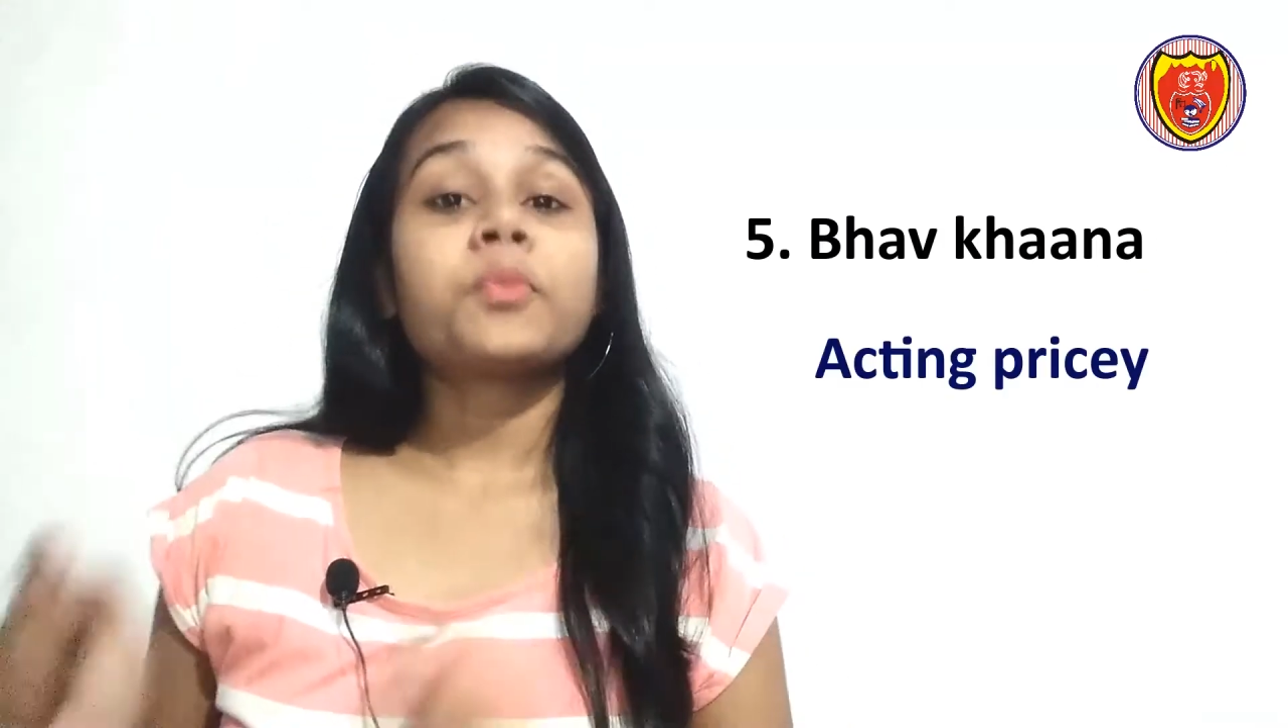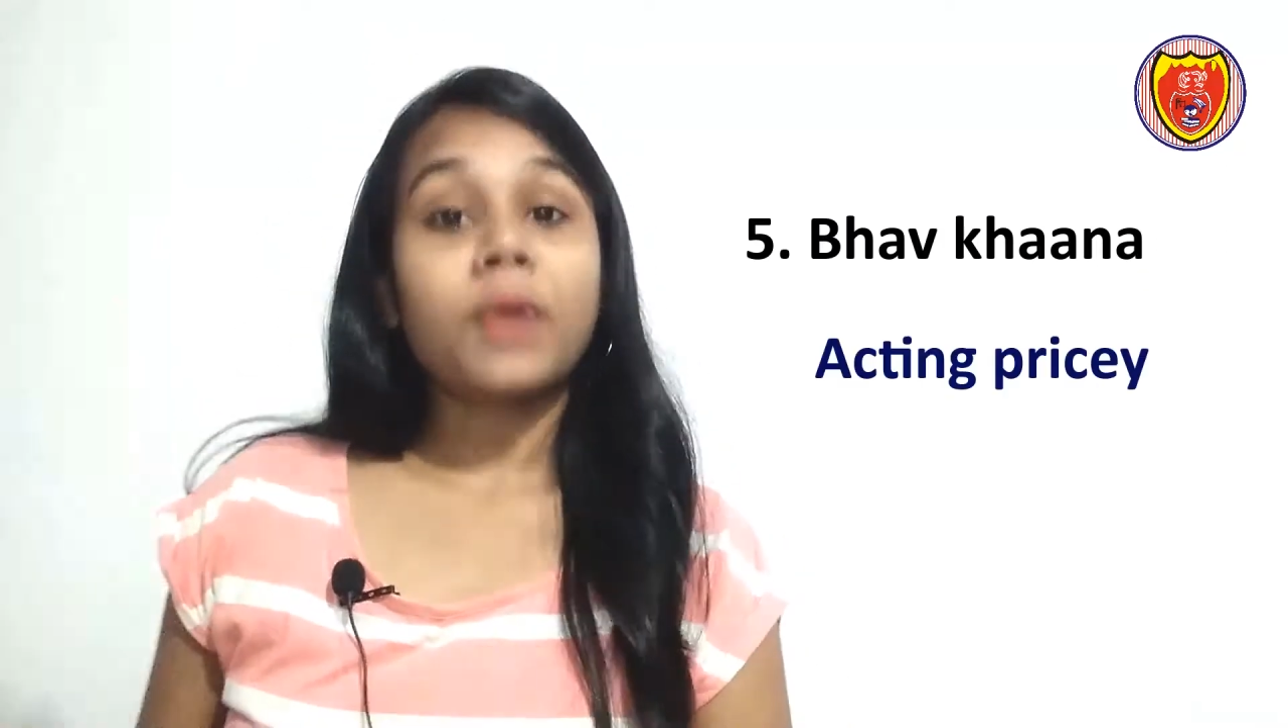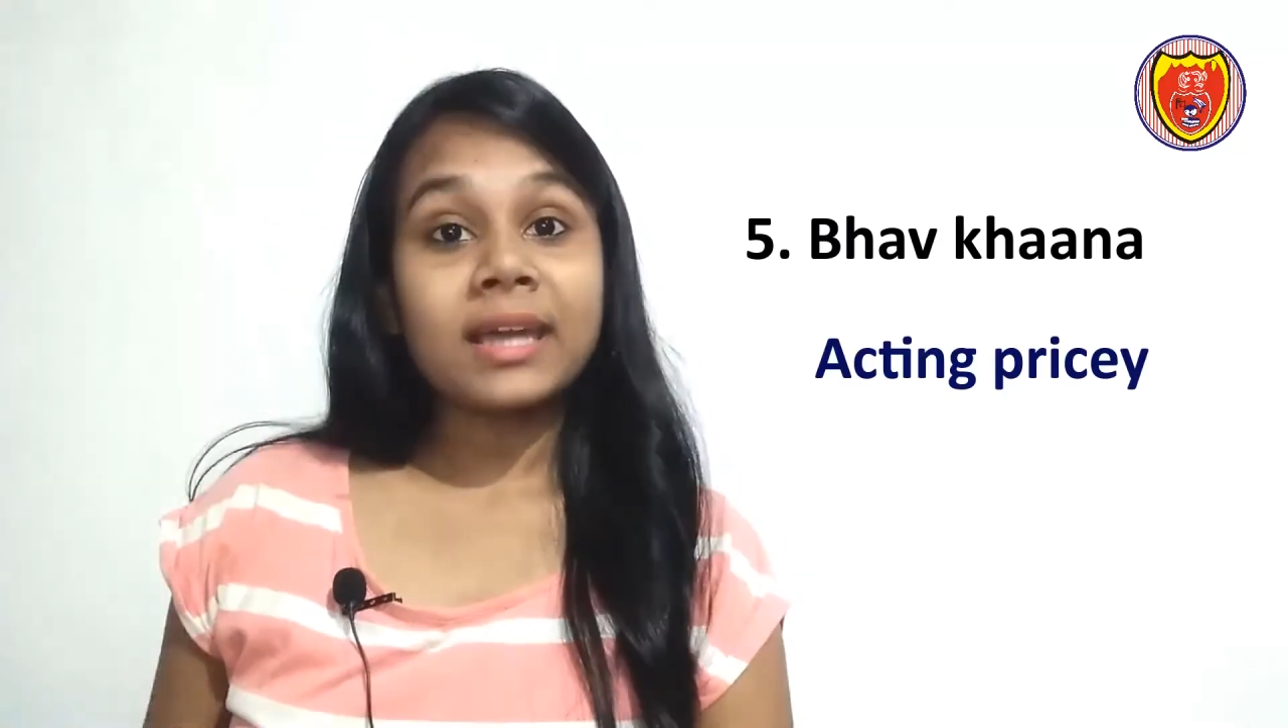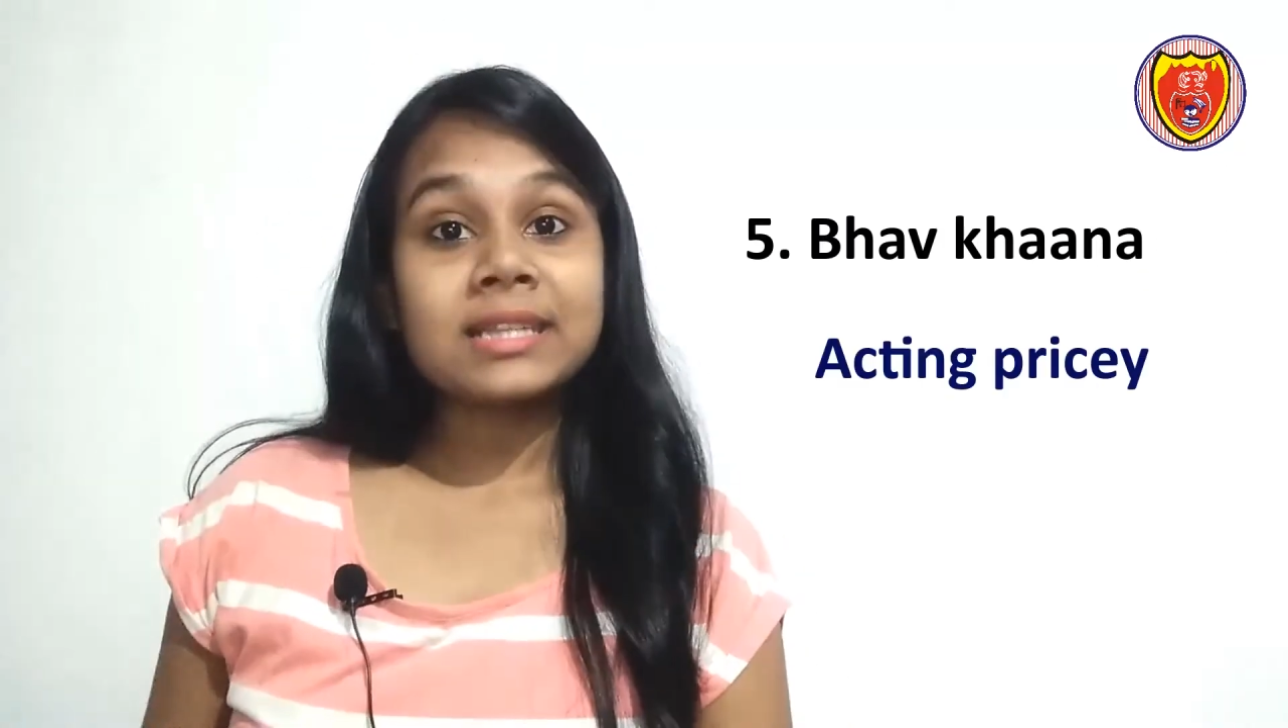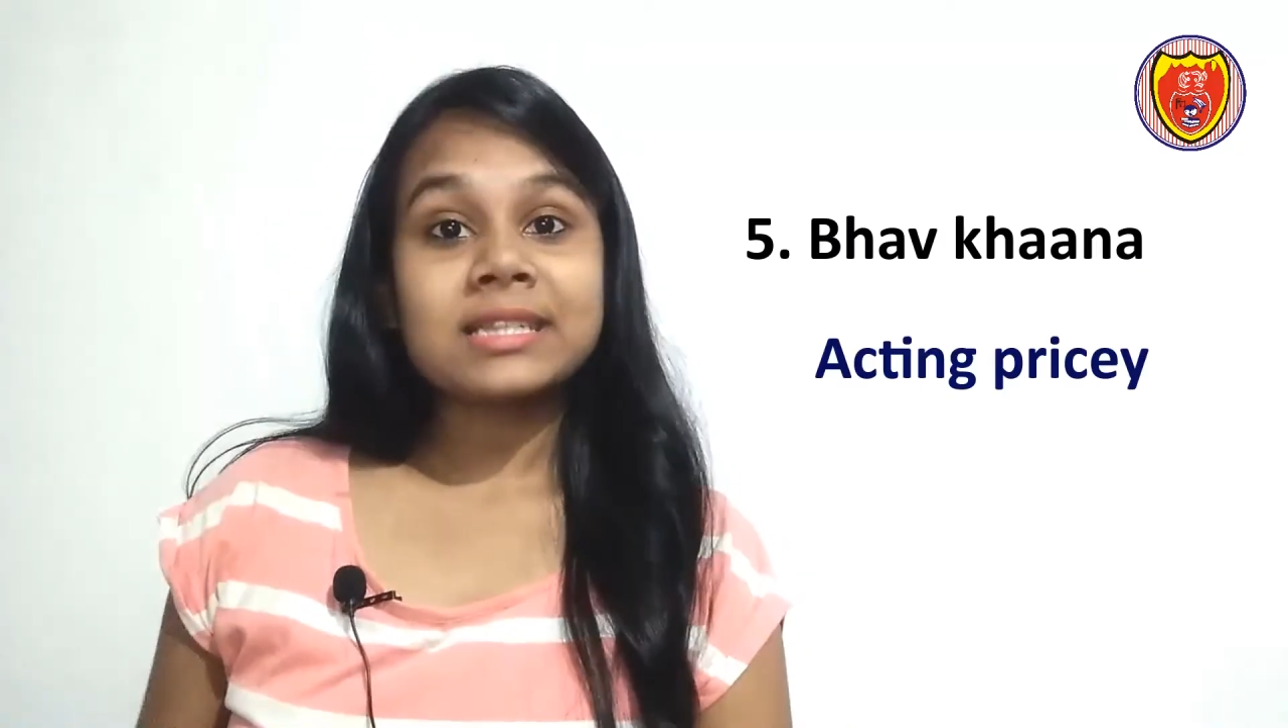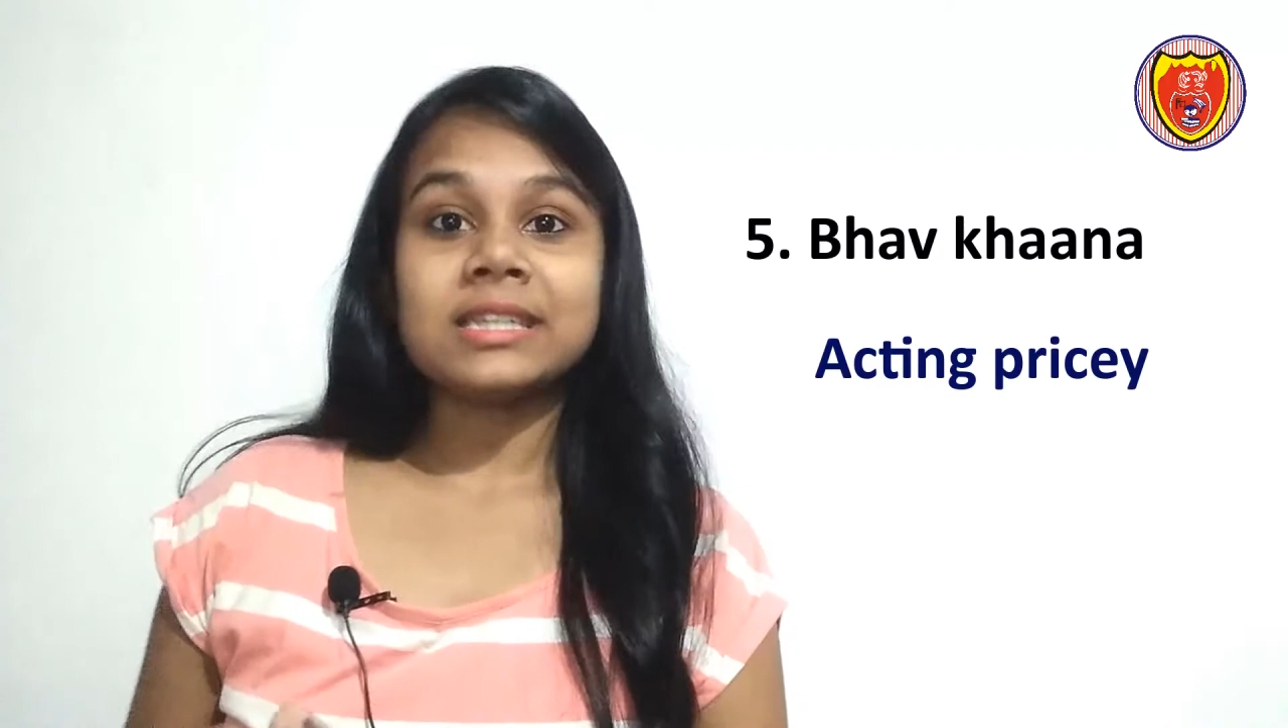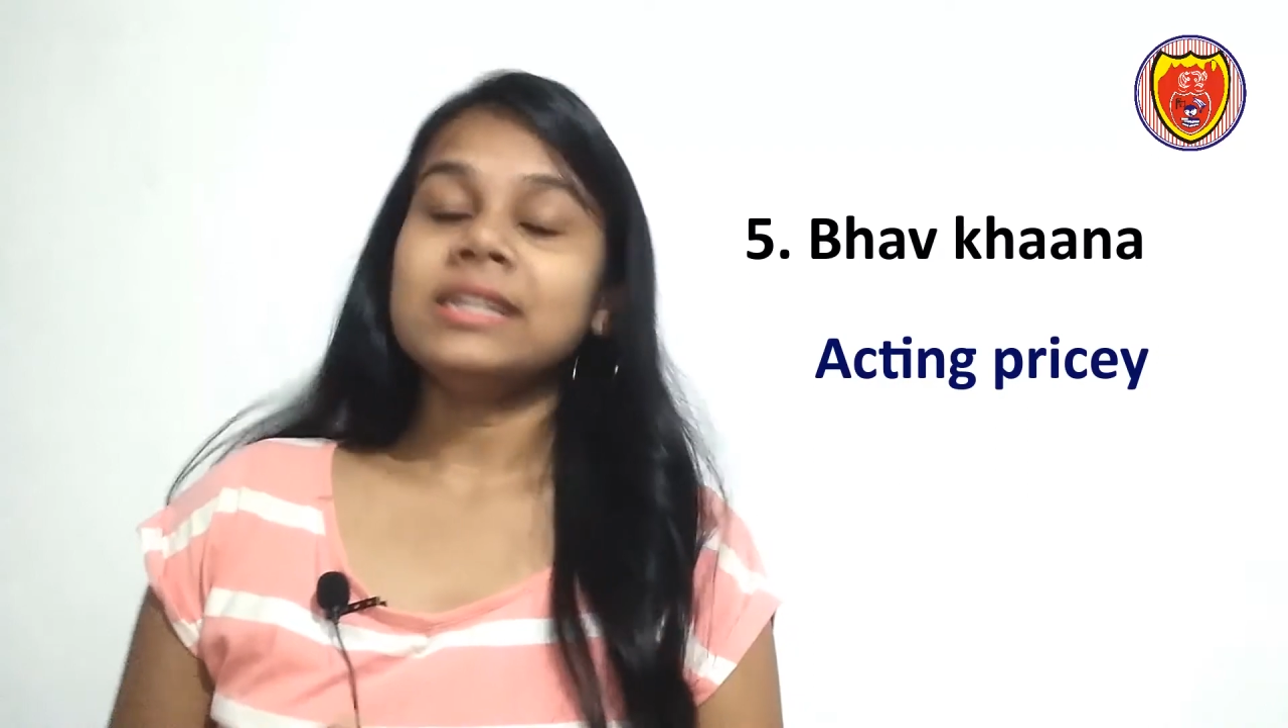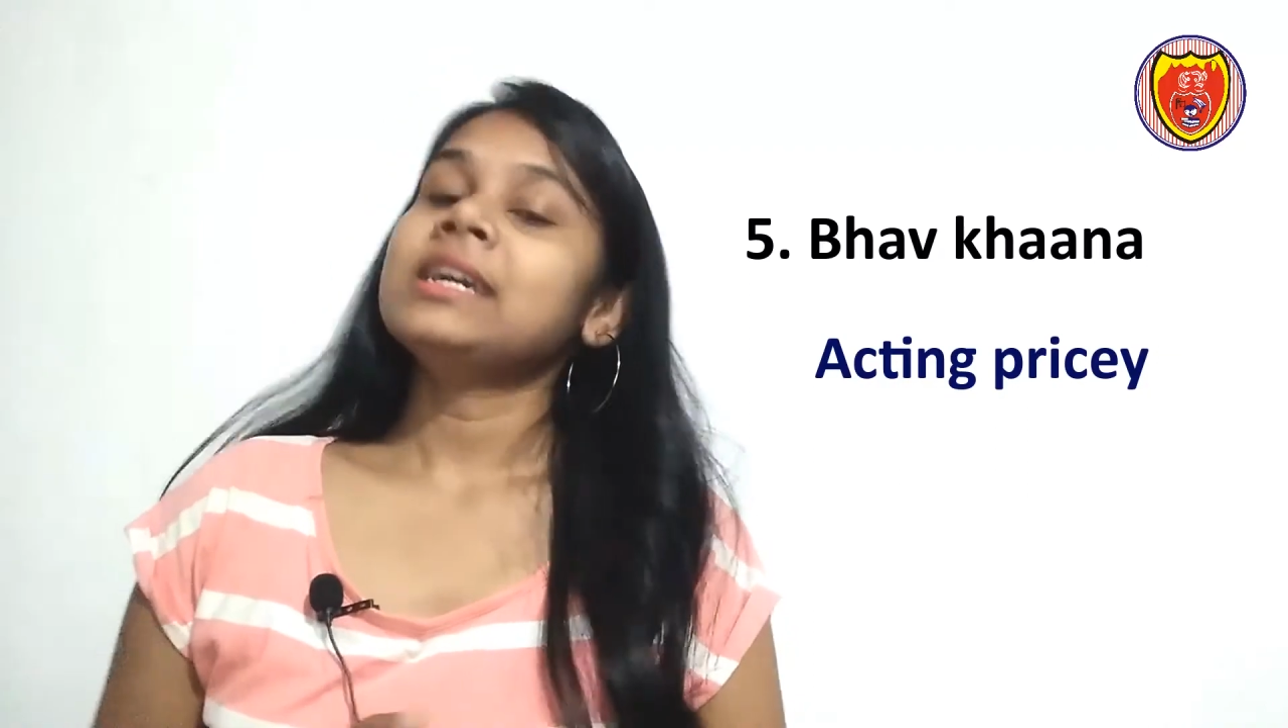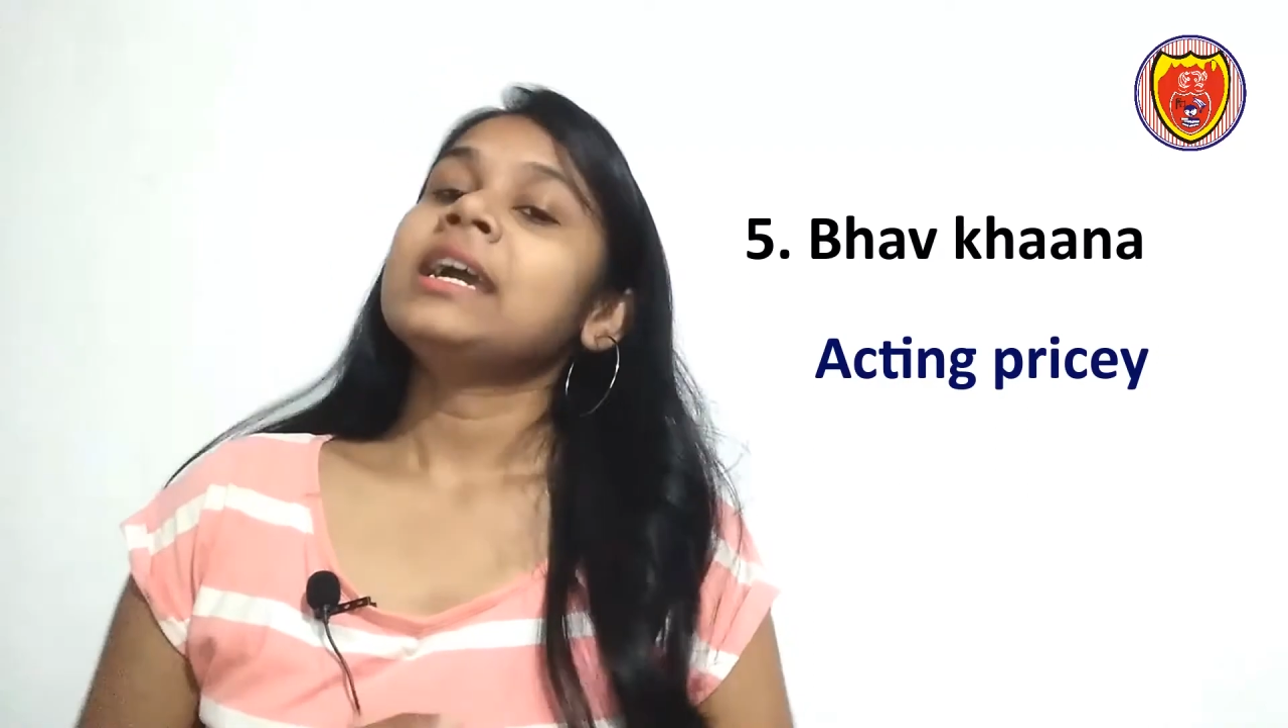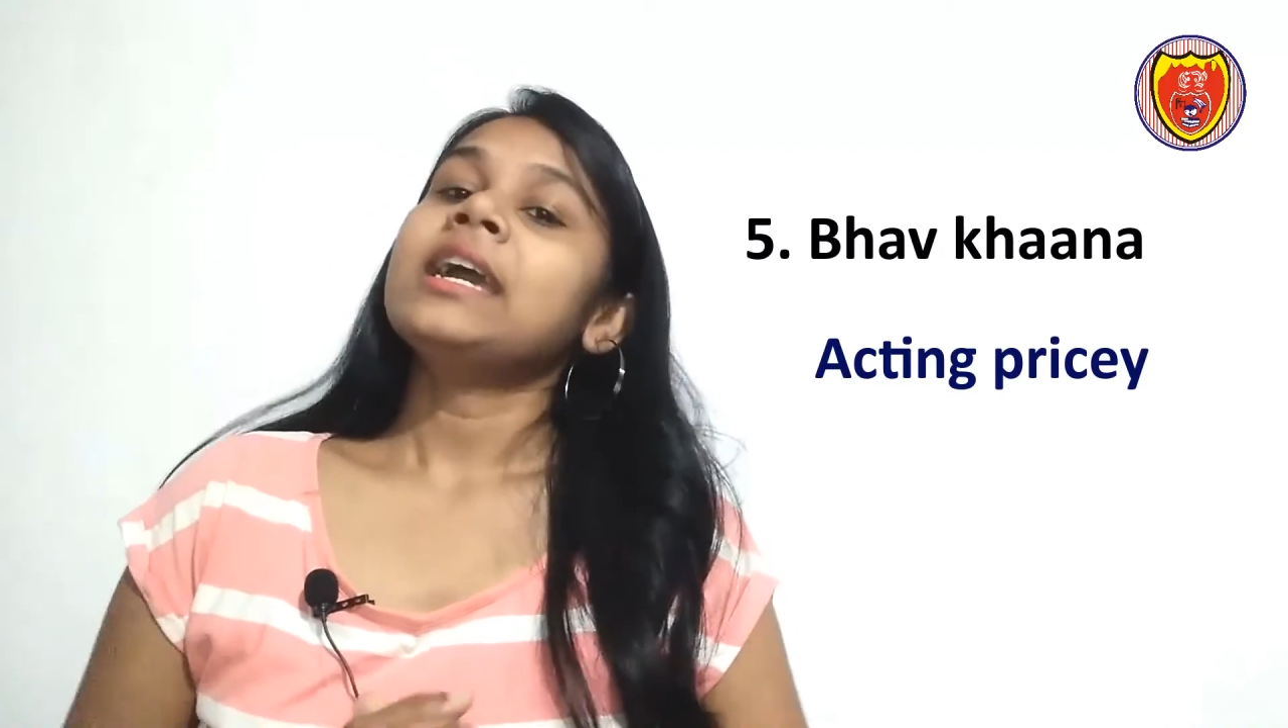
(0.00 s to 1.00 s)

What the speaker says: pricey